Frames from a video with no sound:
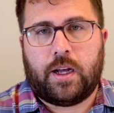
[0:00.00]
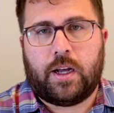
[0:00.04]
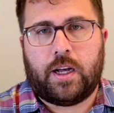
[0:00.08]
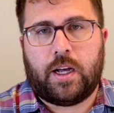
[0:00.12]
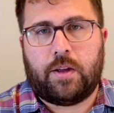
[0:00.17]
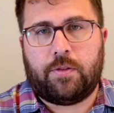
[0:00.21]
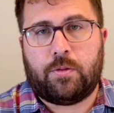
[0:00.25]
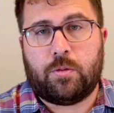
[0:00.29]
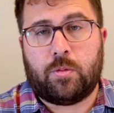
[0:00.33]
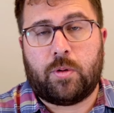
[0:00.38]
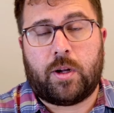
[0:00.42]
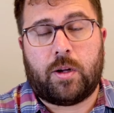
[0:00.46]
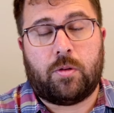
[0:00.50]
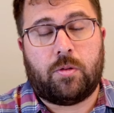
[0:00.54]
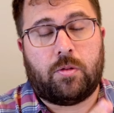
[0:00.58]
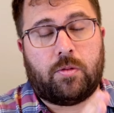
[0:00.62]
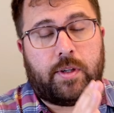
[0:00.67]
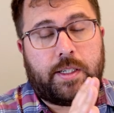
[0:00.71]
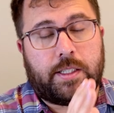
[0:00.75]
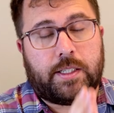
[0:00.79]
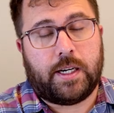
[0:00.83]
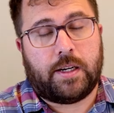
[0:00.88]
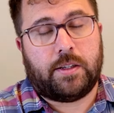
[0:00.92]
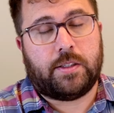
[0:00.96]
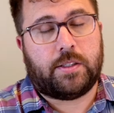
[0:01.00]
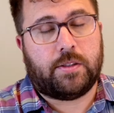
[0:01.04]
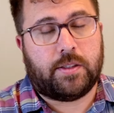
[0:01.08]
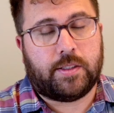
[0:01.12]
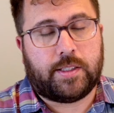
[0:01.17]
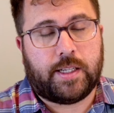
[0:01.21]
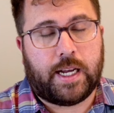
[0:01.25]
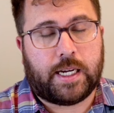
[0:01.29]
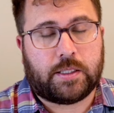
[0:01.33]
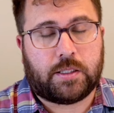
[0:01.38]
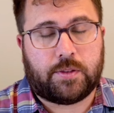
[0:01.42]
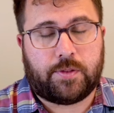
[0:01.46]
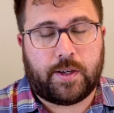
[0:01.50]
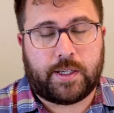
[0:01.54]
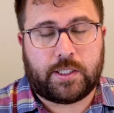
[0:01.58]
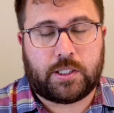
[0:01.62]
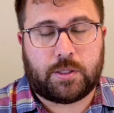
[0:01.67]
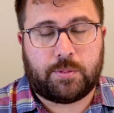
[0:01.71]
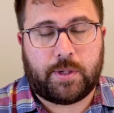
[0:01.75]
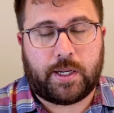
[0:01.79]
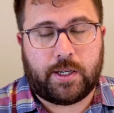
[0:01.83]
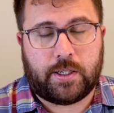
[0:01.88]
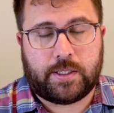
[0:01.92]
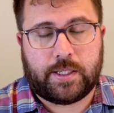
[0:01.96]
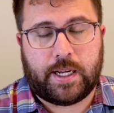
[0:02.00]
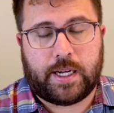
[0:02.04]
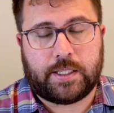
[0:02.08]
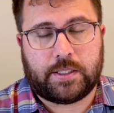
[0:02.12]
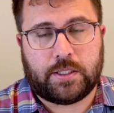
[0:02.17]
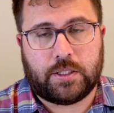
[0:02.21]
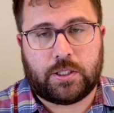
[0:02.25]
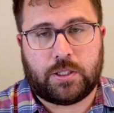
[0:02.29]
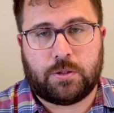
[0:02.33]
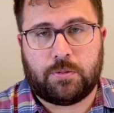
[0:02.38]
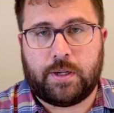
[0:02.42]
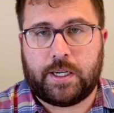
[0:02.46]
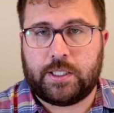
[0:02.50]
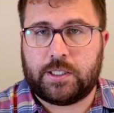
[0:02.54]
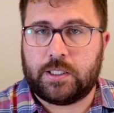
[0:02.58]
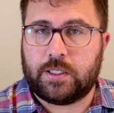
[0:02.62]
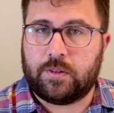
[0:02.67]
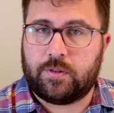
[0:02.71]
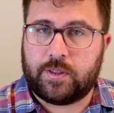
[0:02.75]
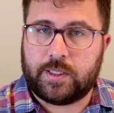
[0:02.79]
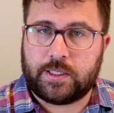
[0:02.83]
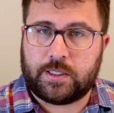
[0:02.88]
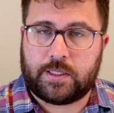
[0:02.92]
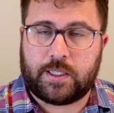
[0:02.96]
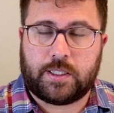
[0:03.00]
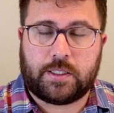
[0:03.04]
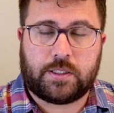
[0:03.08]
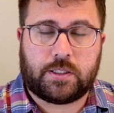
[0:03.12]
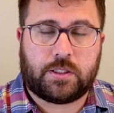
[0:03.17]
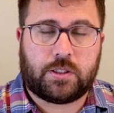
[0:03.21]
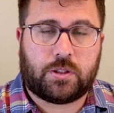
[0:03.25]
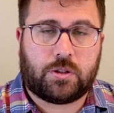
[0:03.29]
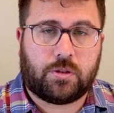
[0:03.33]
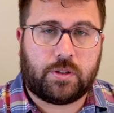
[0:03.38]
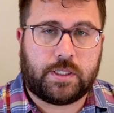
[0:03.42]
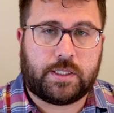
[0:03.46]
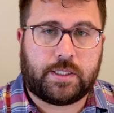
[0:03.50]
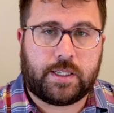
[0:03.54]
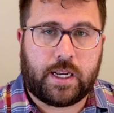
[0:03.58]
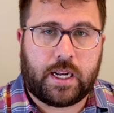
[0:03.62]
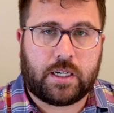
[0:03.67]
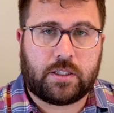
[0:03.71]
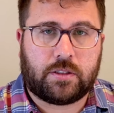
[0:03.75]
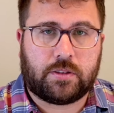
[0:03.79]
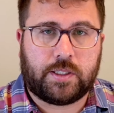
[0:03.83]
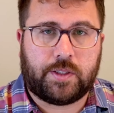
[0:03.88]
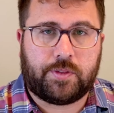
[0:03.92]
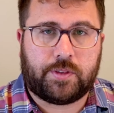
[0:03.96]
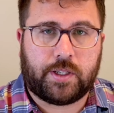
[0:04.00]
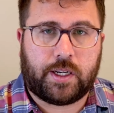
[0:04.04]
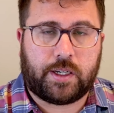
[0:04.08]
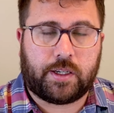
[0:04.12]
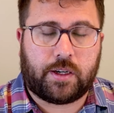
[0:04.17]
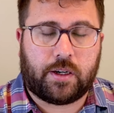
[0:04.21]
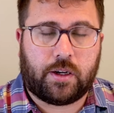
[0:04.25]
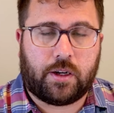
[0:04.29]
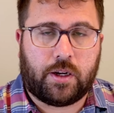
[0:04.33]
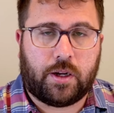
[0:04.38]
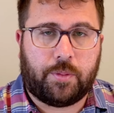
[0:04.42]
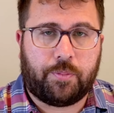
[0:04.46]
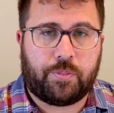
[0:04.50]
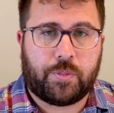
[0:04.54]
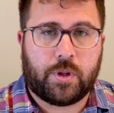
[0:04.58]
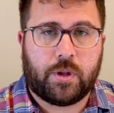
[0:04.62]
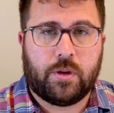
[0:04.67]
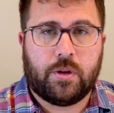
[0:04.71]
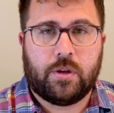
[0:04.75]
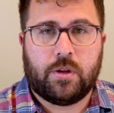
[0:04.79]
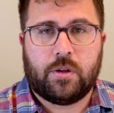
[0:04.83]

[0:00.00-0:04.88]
Uh, if you want to reach out to a tax professional about your tax situation, visit us, choicetaxrelief.com